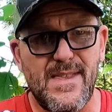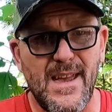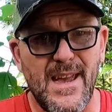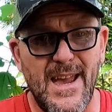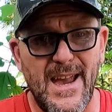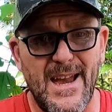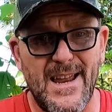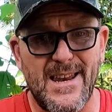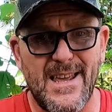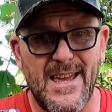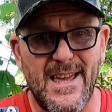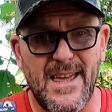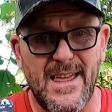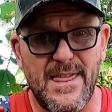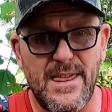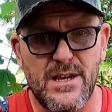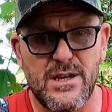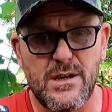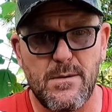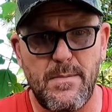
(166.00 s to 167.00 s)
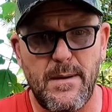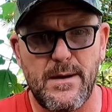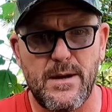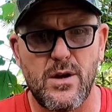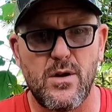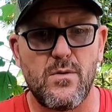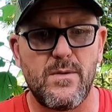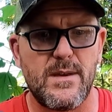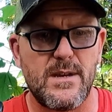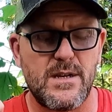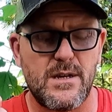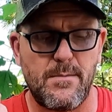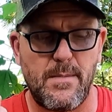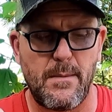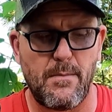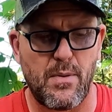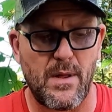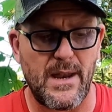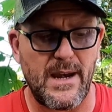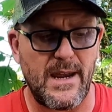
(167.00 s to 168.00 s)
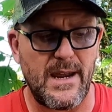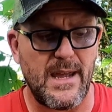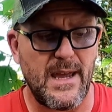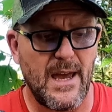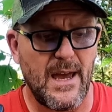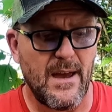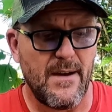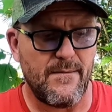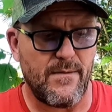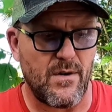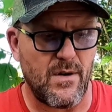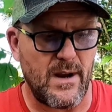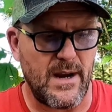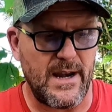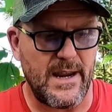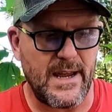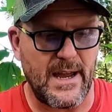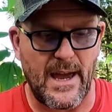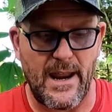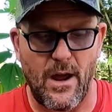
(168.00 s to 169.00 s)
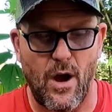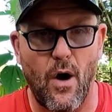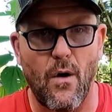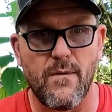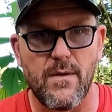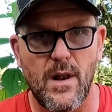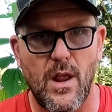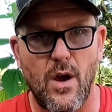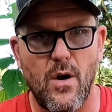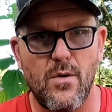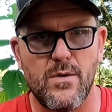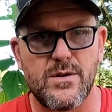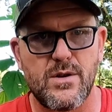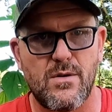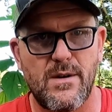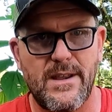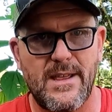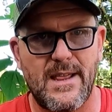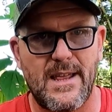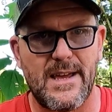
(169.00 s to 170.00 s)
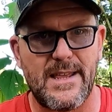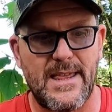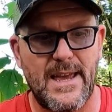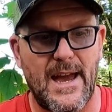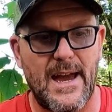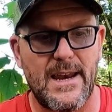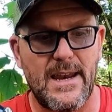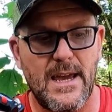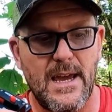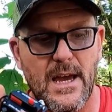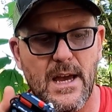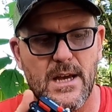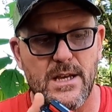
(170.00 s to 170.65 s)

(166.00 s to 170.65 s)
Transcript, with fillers: and this should be due, this should be plenty for any kind of overloads or anything like that.